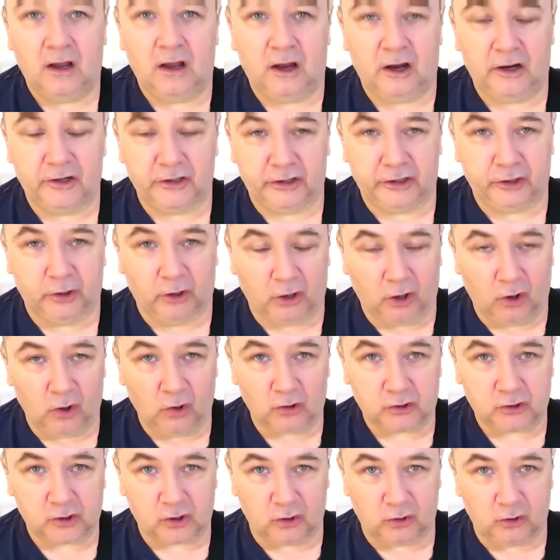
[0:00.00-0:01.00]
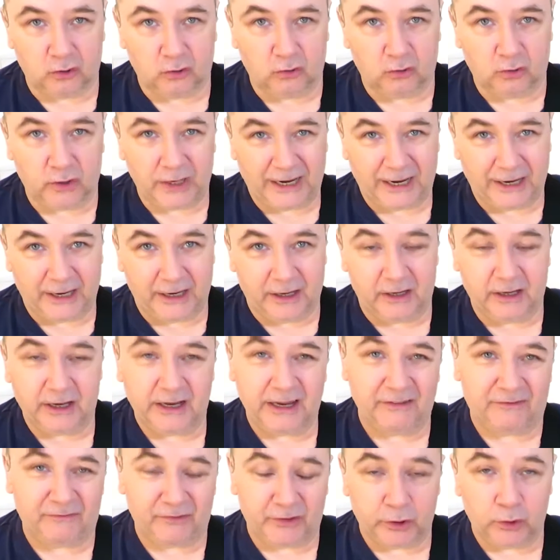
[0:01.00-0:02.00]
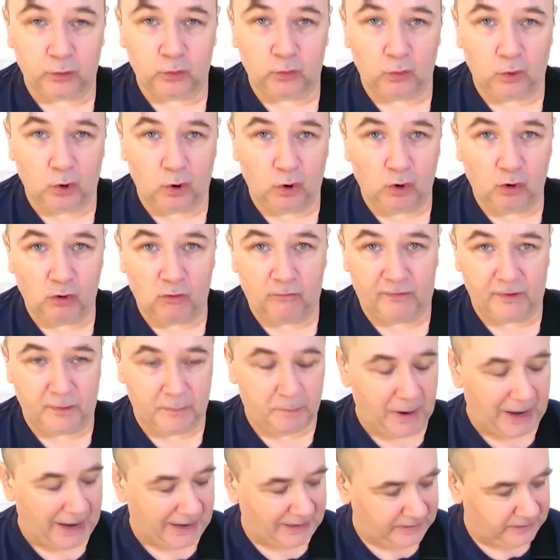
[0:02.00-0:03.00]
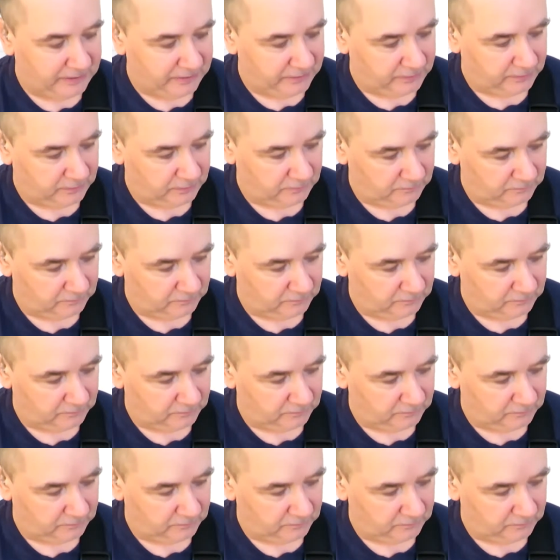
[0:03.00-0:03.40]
And you'll also hear if you overbend.